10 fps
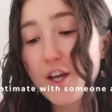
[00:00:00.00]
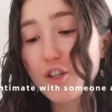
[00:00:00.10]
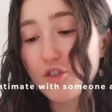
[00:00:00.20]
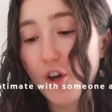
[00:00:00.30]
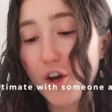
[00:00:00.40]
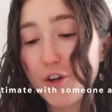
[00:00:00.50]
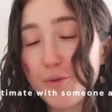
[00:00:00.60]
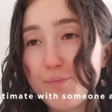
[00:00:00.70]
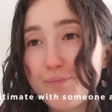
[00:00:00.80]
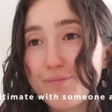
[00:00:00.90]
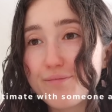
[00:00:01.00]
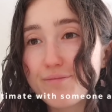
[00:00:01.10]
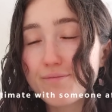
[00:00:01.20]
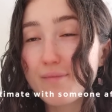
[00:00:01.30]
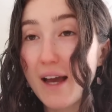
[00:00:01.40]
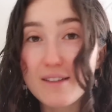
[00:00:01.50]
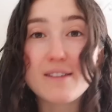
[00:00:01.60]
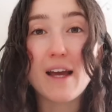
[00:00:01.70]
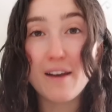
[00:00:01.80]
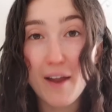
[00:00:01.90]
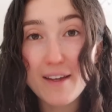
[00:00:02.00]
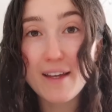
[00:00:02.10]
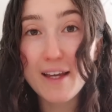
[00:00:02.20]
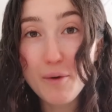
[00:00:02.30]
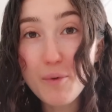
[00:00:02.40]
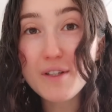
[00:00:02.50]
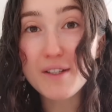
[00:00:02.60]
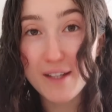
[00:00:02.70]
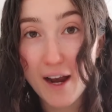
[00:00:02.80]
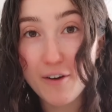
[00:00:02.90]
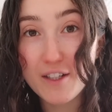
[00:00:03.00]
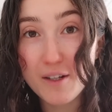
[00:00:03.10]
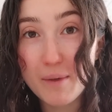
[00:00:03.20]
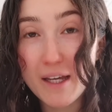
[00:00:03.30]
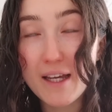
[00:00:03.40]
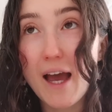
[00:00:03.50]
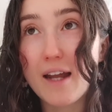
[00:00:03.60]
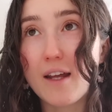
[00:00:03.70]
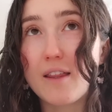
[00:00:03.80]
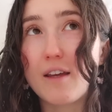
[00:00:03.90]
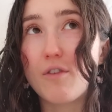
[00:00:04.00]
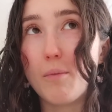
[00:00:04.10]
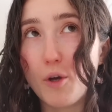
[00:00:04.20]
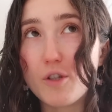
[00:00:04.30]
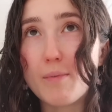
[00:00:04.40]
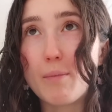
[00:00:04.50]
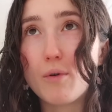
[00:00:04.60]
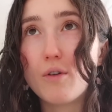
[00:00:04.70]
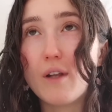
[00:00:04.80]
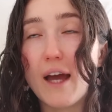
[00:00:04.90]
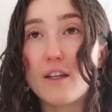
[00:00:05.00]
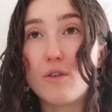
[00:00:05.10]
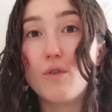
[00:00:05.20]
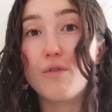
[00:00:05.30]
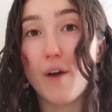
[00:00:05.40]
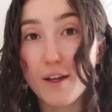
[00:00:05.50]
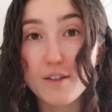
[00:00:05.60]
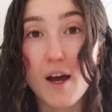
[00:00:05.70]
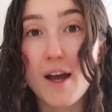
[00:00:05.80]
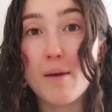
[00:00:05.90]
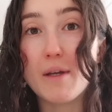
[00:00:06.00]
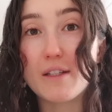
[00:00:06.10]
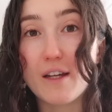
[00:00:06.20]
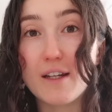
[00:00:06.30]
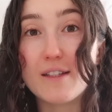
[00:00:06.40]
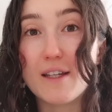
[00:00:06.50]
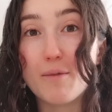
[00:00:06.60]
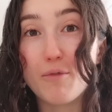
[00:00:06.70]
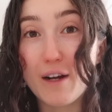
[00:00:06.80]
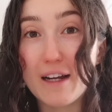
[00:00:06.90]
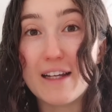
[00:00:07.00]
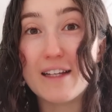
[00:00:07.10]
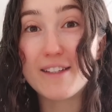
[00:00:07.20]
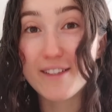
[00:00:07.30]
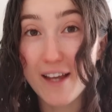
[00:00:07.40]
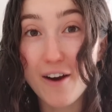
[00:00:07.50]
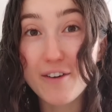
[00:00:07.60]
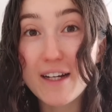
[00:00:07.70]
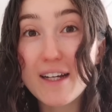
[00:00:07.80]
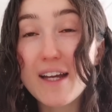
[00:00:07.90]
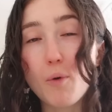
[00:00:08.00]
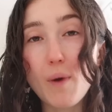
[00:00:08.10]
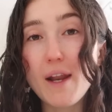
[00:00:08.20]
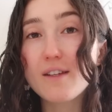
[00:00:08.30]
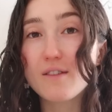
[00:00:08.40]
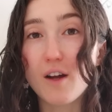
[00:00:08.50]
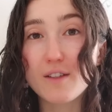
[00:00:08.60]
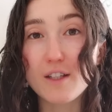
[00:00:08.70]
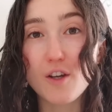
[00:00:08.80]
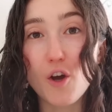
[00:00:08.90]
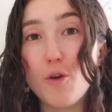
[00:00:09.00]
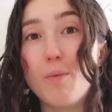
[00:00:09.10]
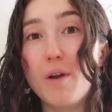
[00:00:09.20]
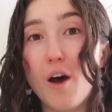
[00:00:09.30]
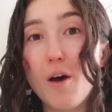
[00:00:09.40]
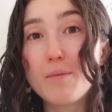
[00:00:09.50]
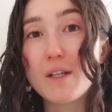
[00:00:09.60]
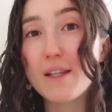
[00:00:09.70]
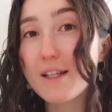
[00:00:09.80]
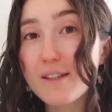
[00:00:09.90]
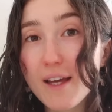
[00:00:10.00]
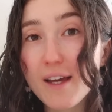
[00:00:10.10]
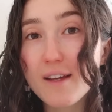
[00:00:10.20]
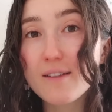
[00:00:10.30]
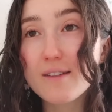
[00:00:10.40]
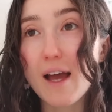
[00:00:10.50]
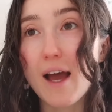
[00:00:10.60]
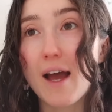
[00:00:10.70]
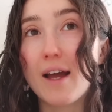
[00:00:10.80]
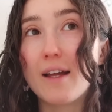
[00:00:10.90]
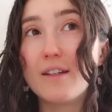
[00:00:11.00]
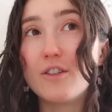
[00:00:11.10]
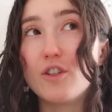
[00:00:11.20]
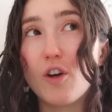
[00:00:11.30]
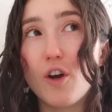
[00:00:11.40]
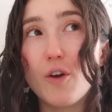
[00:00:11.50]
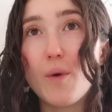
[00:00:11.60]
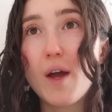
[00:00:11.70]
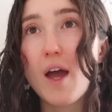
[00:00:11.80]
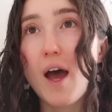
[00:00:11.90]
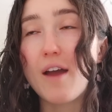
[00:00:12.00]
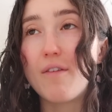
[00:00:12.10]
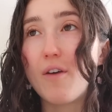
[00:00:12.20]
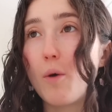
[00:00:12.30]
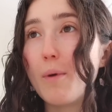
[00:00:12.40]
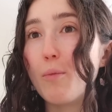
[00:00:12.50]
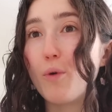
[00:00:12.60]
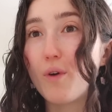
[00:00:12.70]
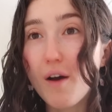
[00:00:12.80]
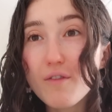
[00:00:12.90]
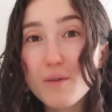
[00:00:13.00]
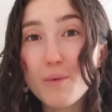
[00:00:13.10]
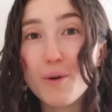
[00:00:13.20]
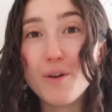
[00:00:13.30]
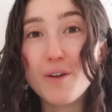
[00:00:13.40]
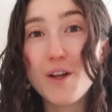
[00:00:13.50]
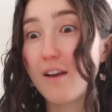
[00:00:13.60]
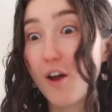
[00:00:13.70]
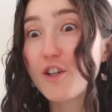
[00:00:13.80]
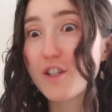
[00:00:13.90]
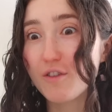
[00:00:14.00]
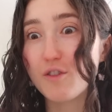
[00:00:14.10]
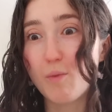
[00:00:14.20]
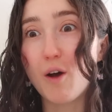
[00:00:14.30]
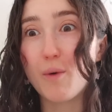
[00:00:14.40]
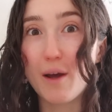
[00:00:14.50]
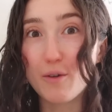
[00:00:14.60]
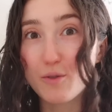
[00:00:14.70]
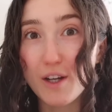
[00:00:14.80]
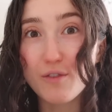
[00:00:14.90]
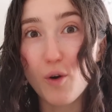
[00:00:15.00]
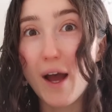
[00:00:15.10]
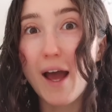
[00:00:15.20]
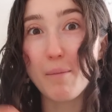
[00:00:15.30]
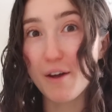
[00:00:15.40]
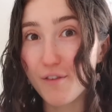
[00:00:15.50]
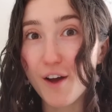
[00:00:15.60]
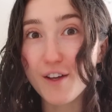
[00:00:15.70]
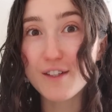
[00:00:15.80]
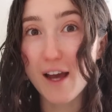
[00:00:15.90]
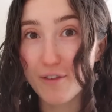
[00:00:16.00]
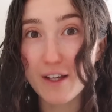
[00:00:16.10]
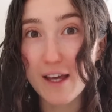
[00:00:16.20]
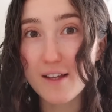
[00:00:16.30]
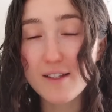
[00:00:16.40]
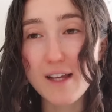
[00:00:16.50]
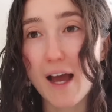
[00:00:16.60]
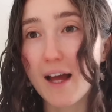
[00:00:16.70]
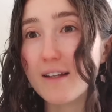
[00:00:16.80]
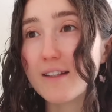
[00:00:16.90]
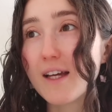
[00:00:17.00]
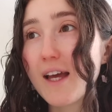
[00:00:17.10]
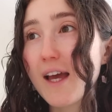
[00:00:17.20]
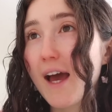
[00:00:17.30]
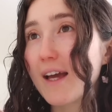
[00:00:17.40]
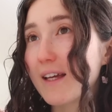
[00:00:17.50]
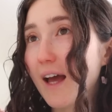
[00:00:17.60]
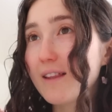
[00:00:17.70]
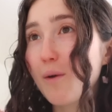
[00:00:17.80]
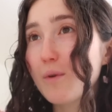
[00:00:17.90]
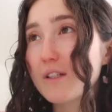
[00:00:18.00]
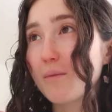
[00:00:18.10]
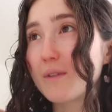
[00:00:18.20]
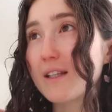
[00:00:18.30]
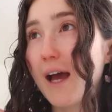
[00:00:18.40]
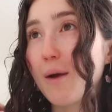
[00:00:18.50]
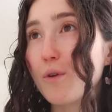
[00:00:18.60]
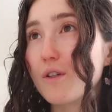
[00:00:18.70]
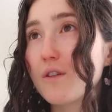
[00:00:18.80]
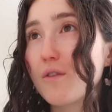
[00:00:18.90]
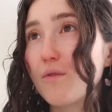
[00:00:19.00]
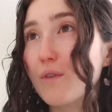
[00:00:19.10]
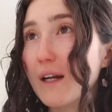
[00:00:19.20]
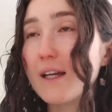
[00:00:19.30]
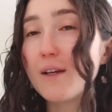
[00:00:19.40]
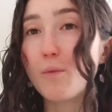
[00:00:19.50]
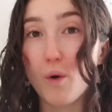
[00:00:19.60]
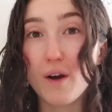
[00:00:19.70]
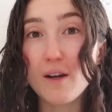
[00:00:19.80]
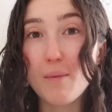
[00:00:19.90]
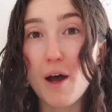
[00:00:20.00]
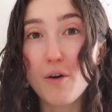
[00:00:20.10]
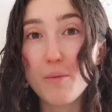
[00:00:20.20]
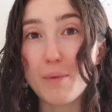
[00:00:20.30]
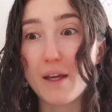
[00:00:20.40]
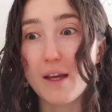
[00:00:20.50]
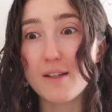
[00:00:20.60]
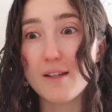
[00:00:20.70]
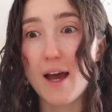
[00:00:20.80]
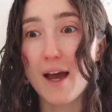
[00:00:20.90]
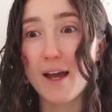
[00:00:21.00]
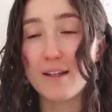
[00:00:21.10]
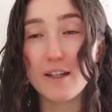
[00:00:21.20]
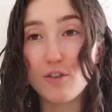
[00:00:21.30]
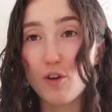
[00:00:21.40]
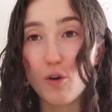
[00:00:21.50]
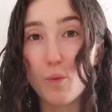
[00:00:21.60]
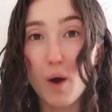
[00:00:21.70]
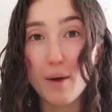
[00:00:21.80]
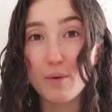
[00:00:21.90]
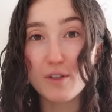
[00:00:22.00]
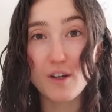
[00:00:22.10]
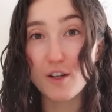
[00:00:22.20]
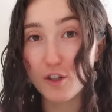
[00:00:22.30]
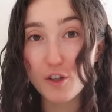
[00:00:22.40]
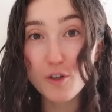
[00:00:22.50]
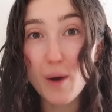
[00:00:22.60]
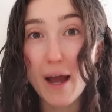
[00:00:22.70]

So, as I said, like, it was scary to me, and I think for most people, like, your first time is gonna seem really scary. But when I started to open up to these things and, you know, I felt a bit more comfortable. Last year as well, when I was twenty-four, I had my first ever kiss. And again, that was something that I was really worried about because I didn't know what I was gonna do.